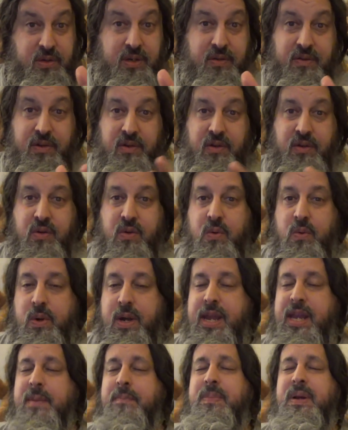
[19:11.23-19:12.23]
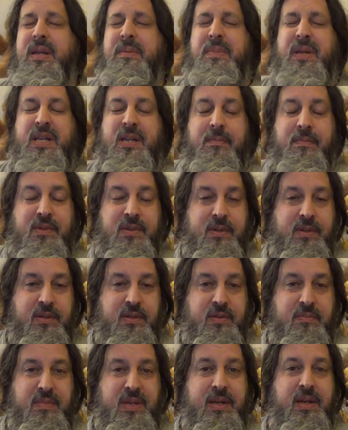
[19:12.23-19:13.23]
you're awake, but it
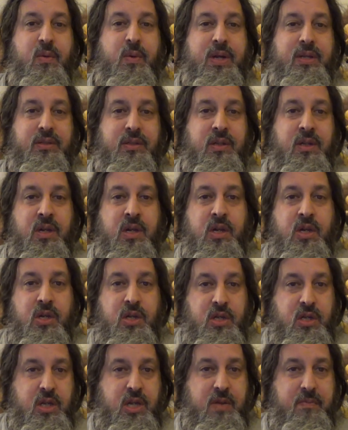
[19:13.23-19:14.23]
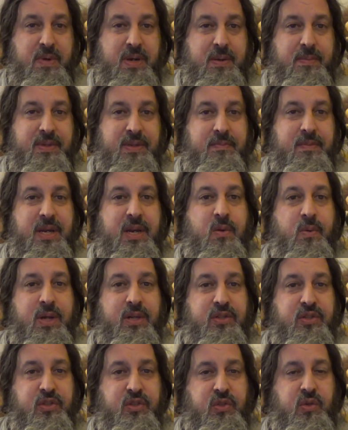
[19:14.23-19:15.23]
becomes in many ways, it becomes in many
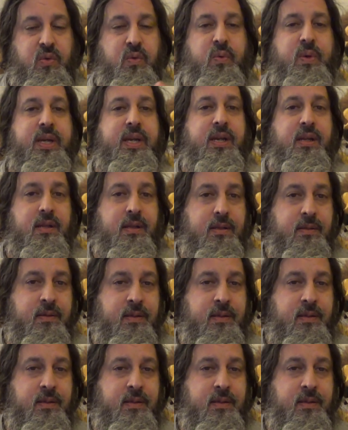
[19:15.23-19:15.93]
ways surreal.